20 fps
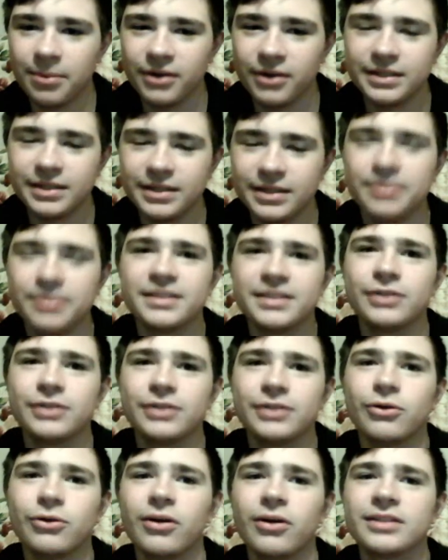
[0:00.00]
Bears. Yep, the
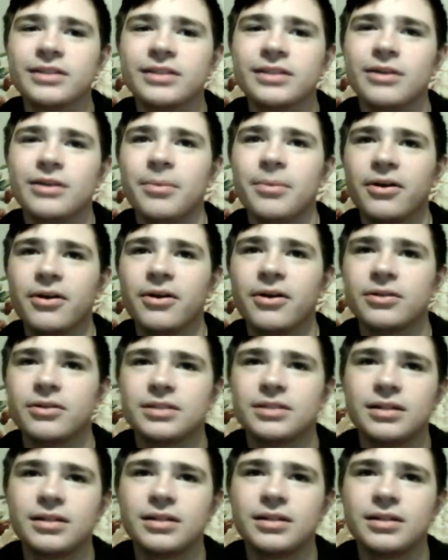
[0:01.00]
Central Arkansas Bears.